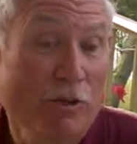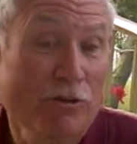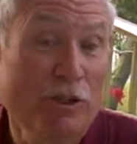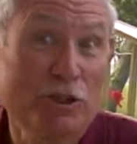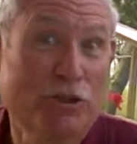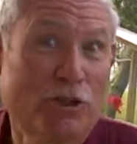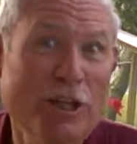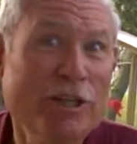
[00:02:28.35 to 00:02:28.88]

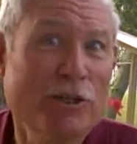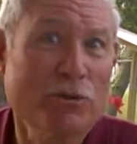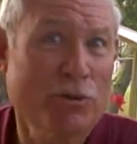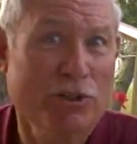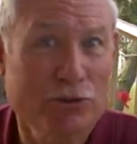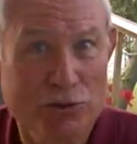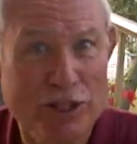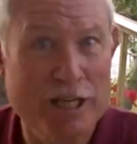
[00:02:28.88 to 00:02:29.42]
the
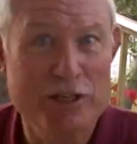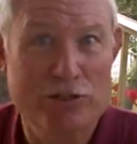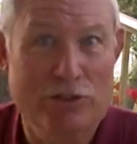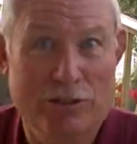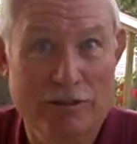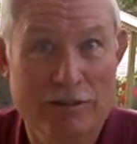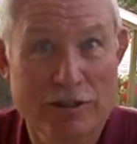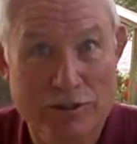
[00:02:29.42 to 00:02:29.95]

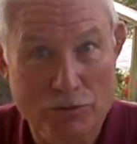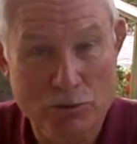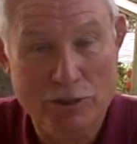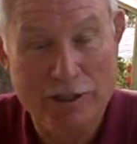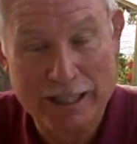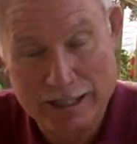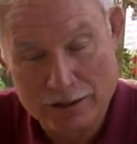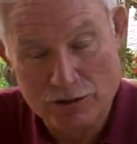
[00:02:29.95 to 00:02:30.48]
genderization of
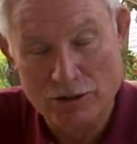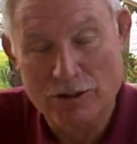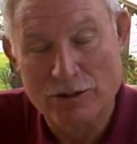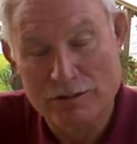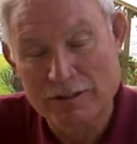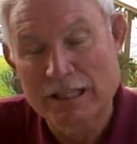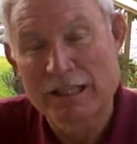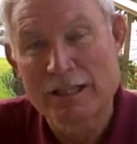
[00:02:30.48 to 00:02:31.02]
what I call